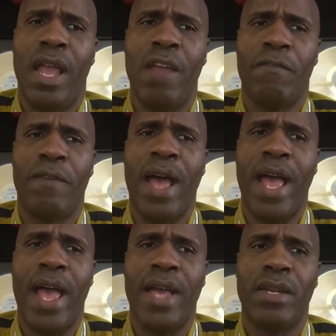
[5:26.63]
and
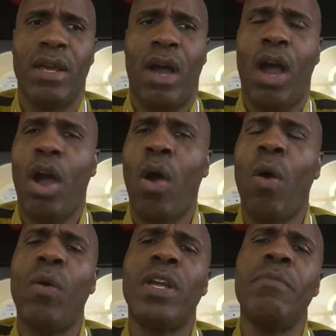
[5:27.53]
find a
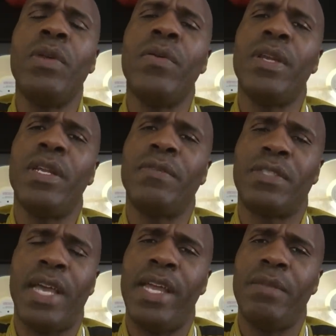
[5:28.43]
whole community of
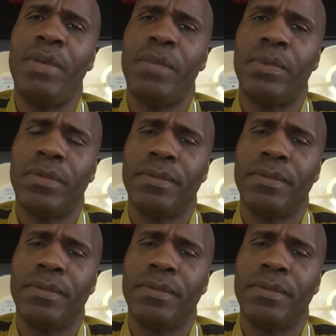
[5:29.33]
sane people.